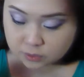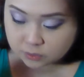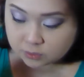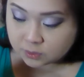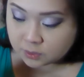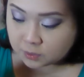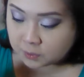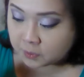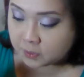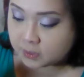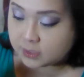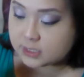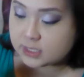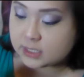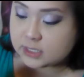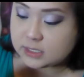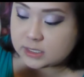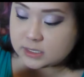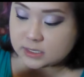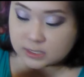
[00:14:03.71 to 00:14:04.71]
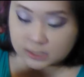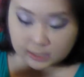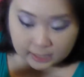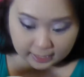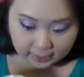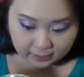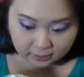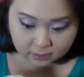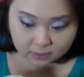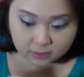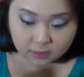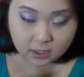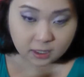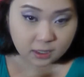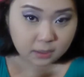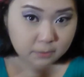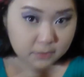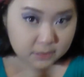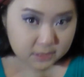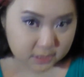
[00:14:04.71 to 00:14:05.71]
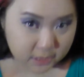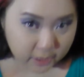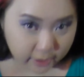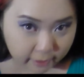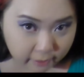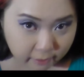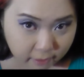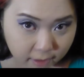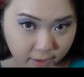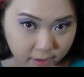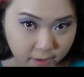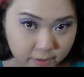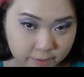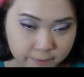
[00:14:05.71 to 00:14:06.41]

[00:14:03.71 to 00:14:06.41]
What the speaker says: do note, this is a lengthening mascara.